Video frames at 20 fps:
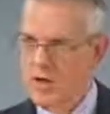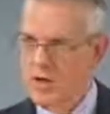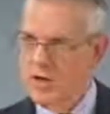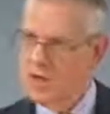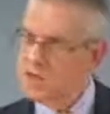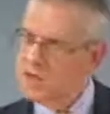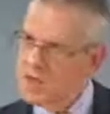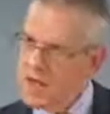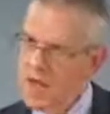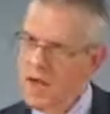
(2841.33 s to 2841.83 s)

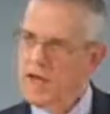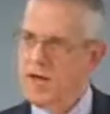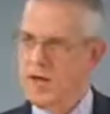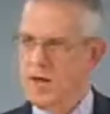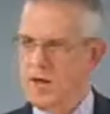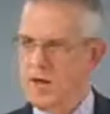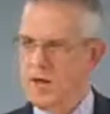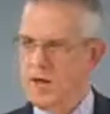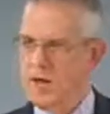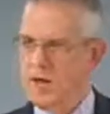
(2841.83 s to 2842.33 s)

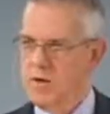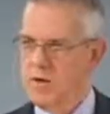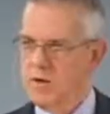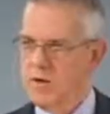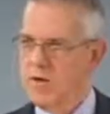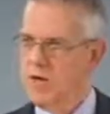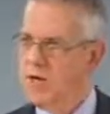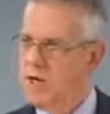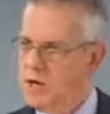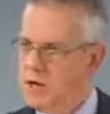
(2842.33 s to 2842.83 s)
Sadly,
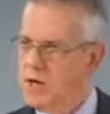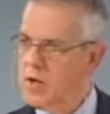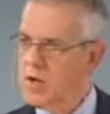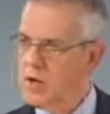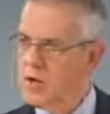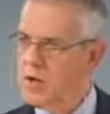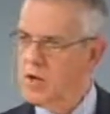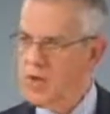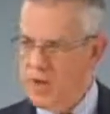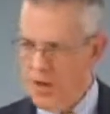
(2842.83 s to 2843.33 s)
what we
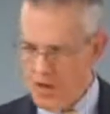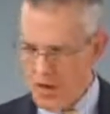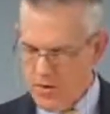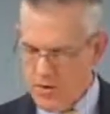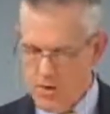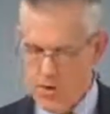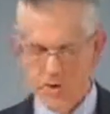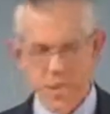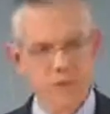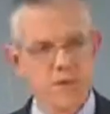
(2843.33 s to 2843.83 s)
conclude here
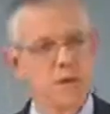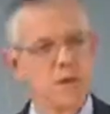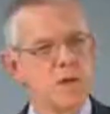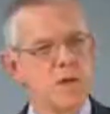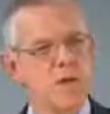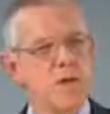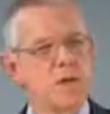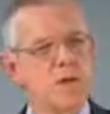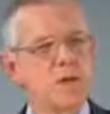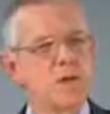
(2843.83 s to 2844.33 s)
is
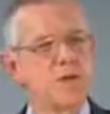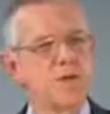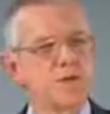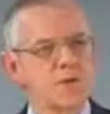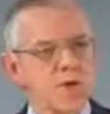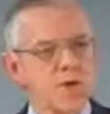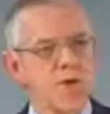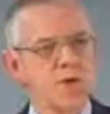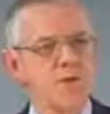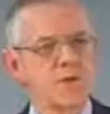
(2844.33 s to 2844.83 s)

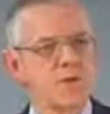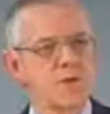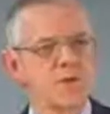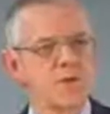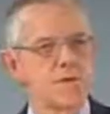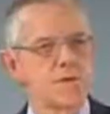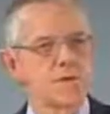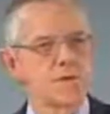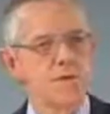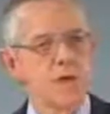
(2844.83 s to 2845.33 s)

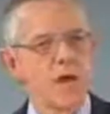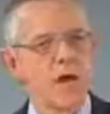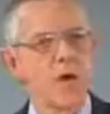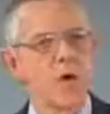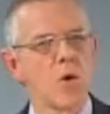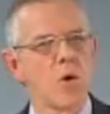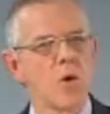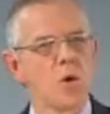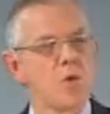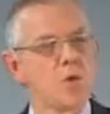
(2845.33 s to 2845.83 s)
science is
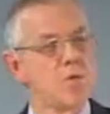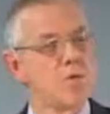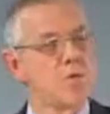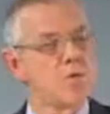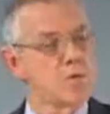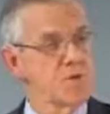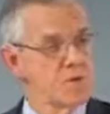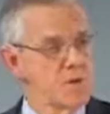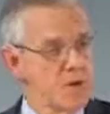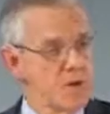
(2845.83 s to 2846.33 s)
now
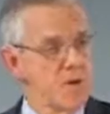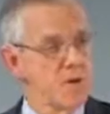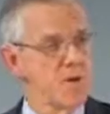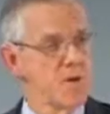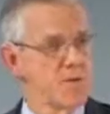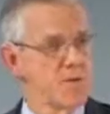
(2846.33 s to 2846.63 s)
for sale.